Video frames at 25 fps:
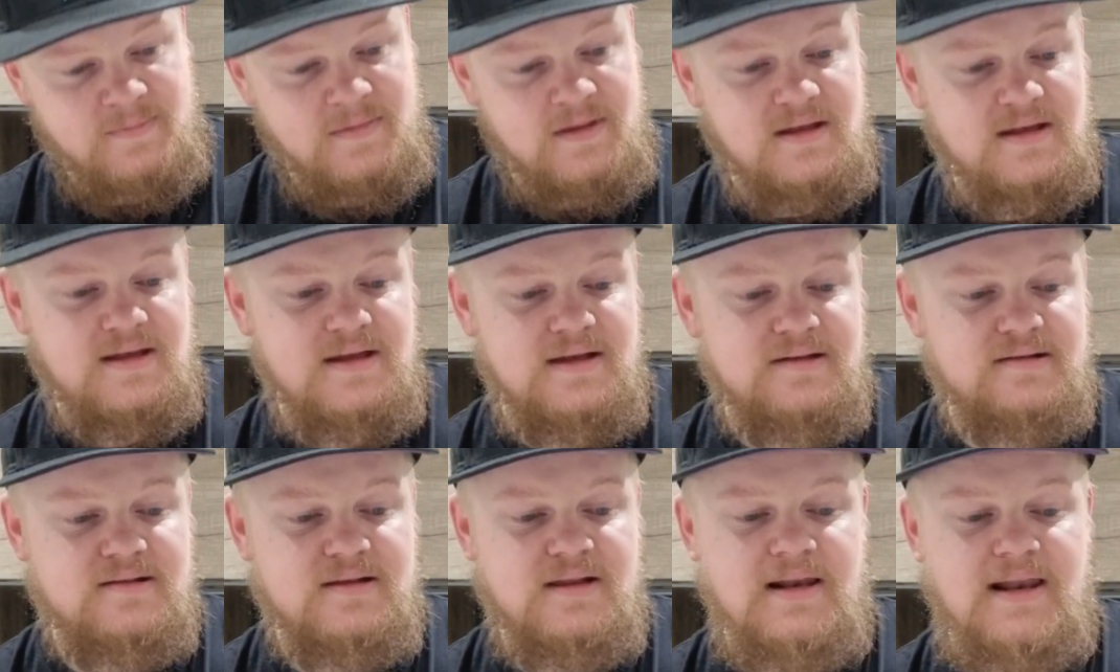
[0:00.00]

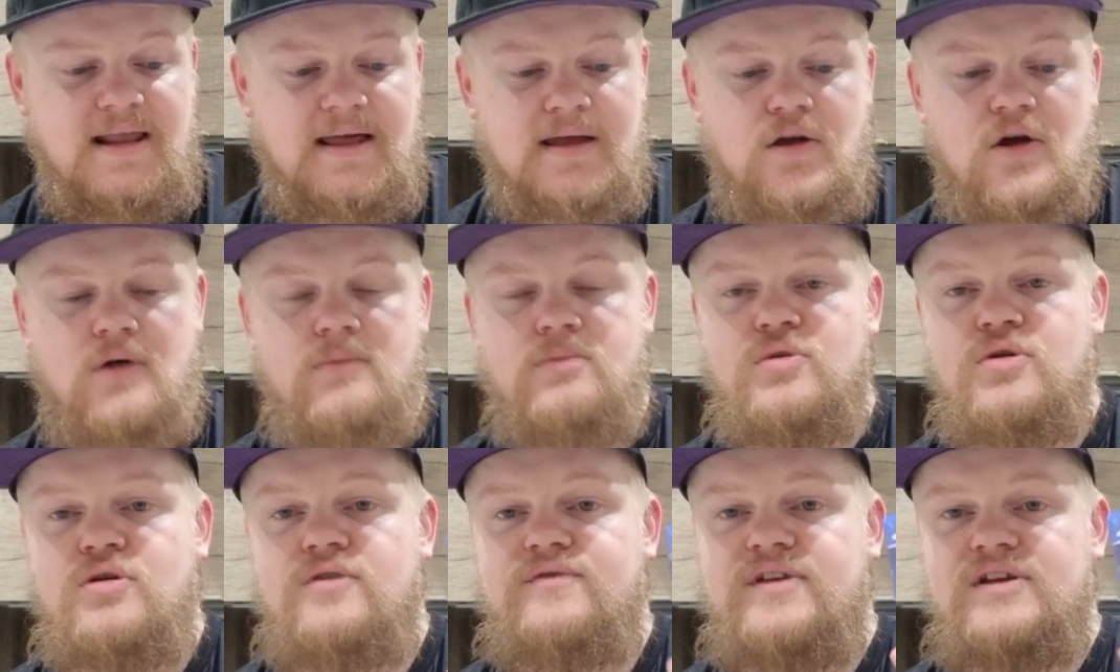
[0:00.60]
is the Lego
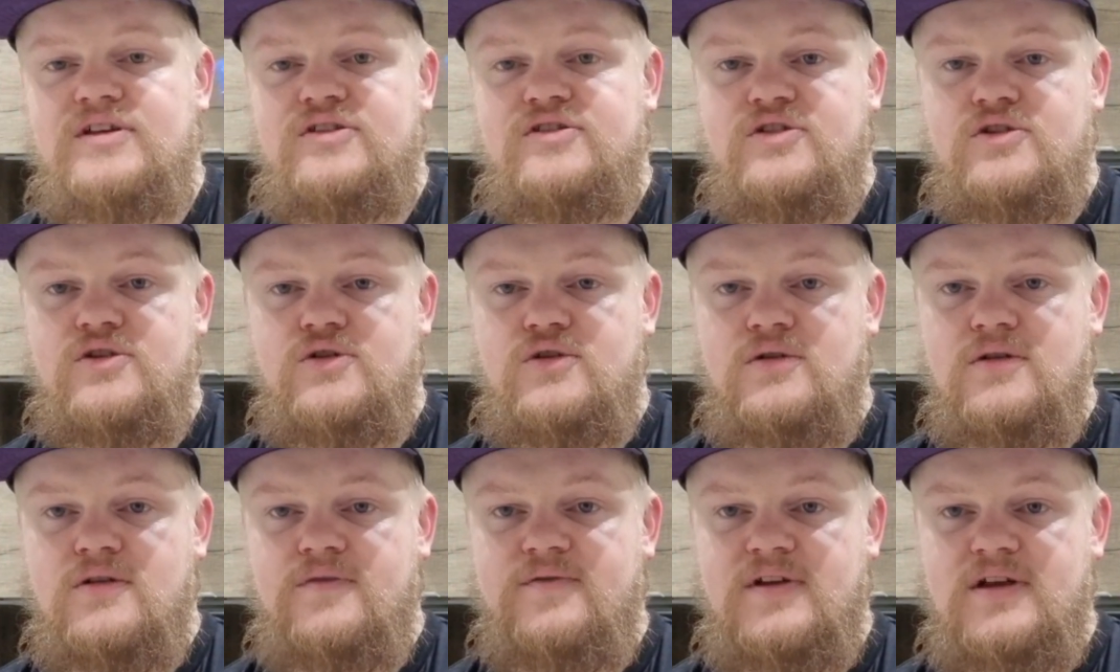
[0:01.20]
Movie
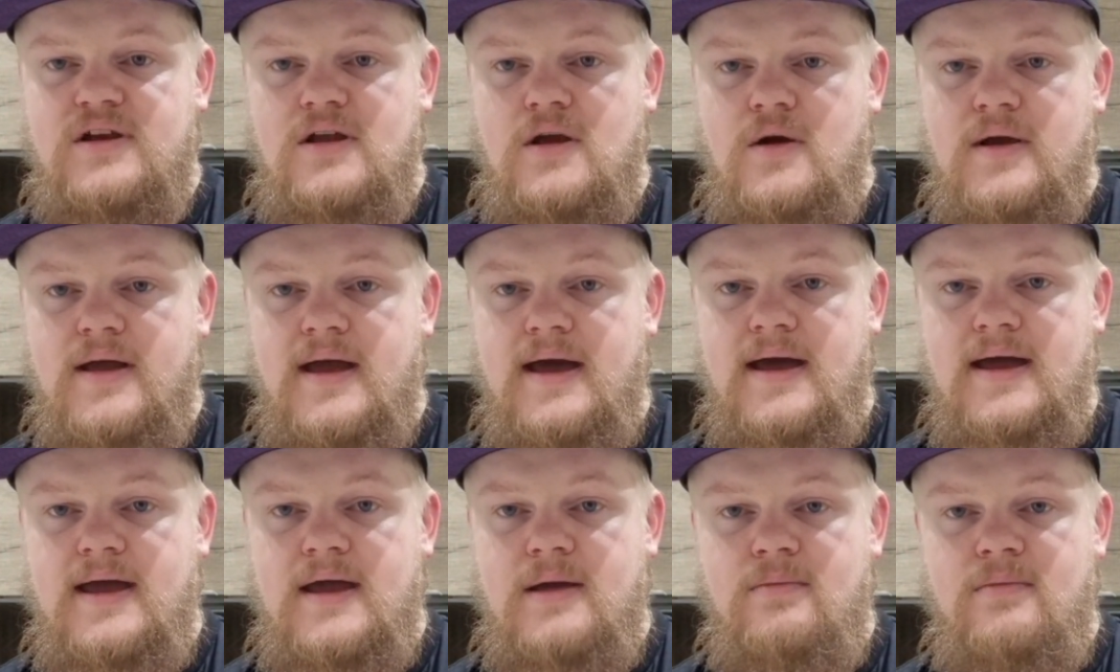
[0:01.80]
2, the video
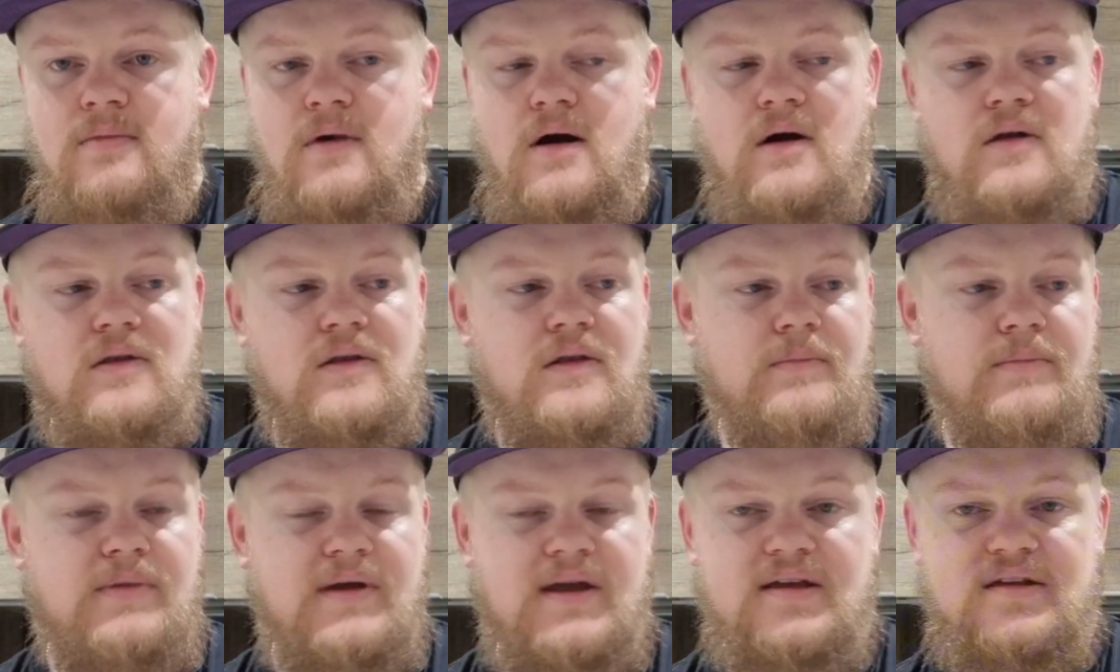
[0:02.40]
game on
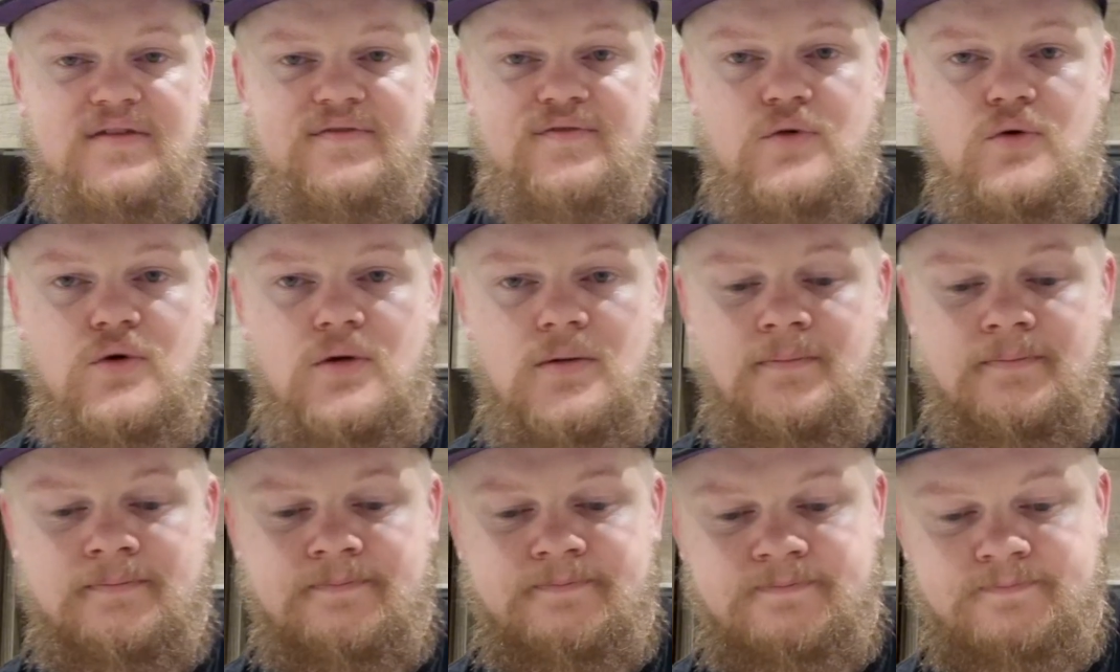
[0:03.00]
the
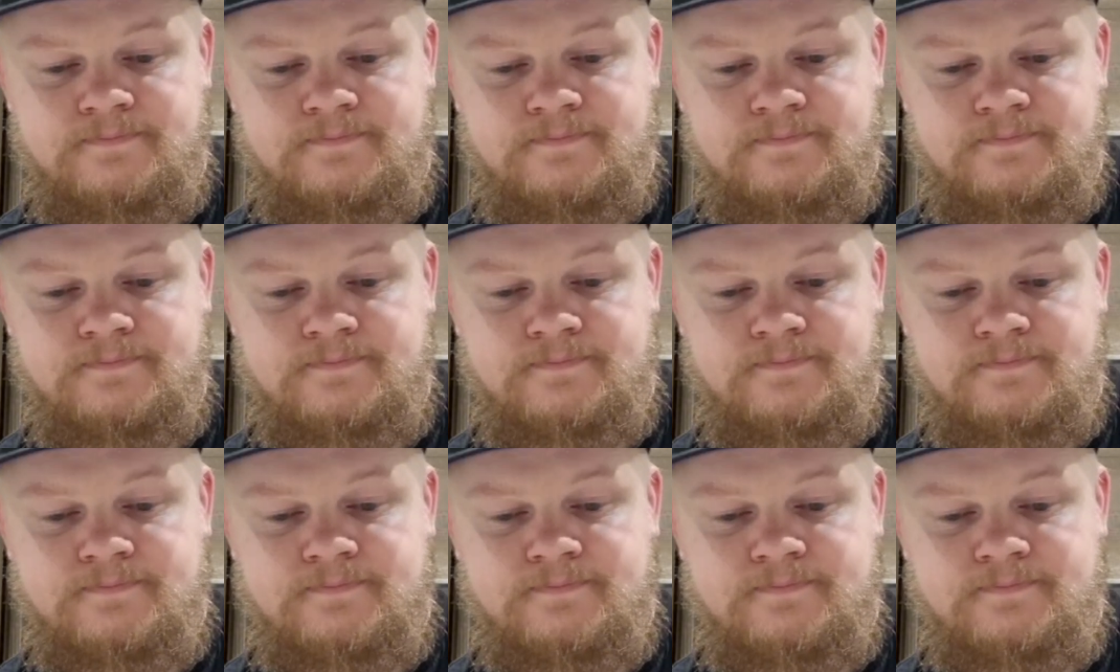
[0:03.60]
PS4.